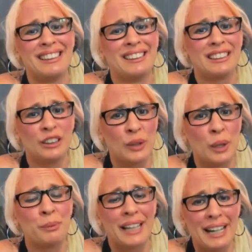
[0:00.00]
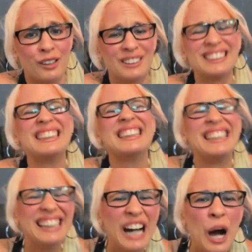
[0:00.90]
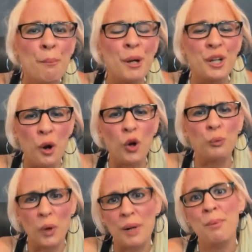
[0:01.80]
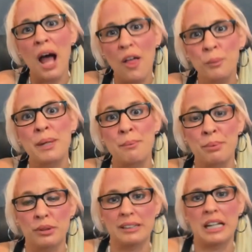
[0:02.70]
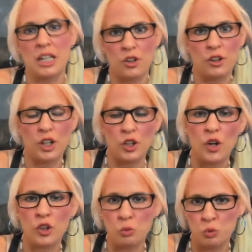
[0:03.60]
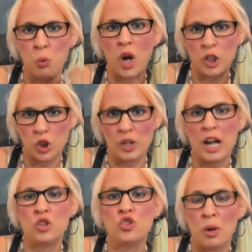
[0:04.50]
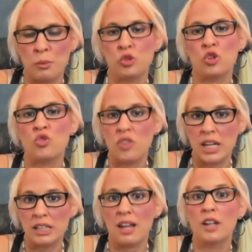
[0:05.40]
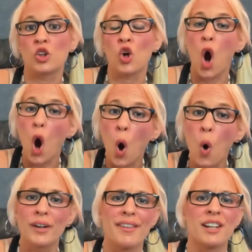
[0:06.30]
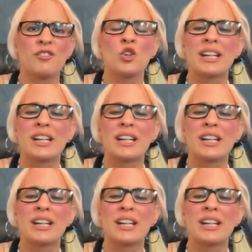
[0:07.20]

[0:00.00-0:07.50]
you help me out. But you don't want to bother people either. You want to learn how to troubleshoot things on your own, and then if you get